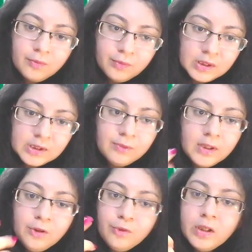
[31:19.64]
This
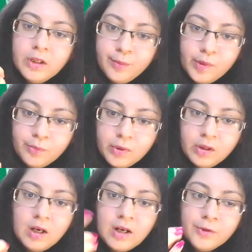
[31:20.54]
way you will
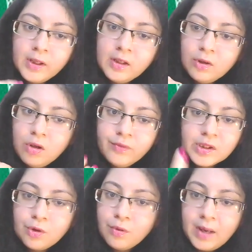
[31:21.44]
remember and you can
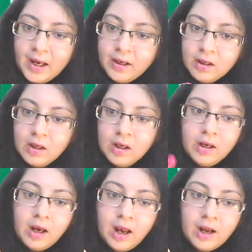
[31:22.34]
always go back,
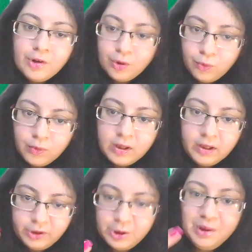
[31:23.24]
and you
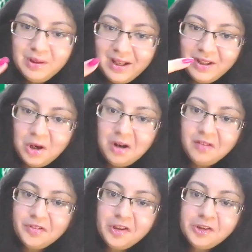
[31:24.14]
get that
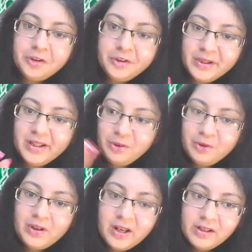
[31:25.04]
confidence also that
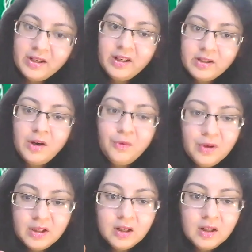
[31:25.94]
you are writing it
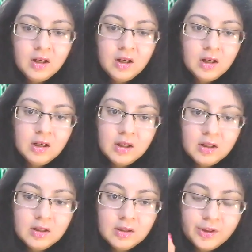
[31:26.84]
down and then
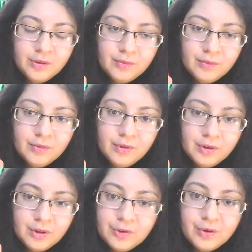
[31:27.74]

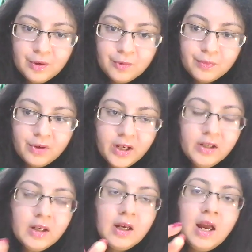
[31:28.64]
YouTube,
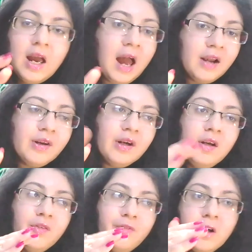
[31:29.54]
right? And
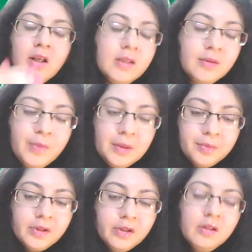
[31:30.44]
for other
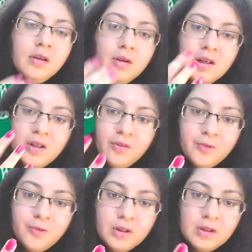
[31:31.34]
people,
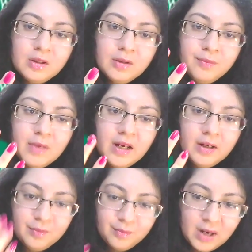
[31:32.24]
for
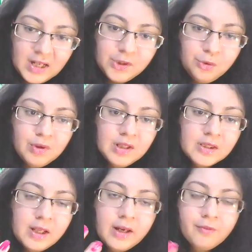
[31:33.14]
my
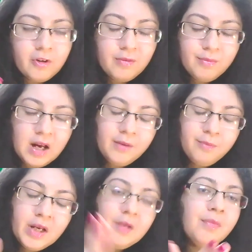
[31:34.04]
students, like for
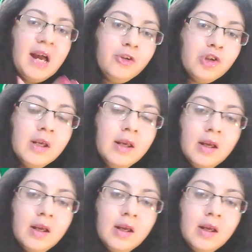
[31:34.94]
my paid batch,